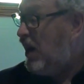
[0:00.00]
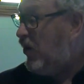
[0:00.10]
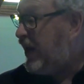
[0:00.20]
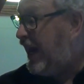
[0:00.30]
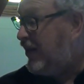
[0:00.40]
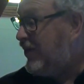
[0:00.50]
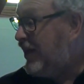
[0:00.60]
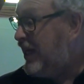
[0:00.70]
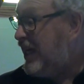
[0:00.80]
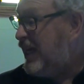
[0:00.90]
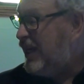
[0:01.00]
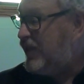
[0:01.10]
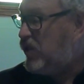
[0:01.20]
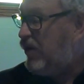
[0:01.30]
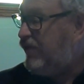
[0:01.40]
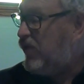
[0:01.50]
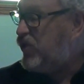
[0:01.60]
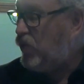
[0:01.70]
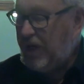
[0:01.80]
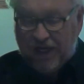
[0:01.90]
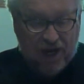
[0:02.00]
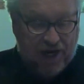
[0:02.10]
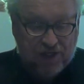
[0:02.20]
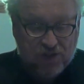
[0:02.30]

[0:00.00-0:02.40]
Okay, let's go to verse 29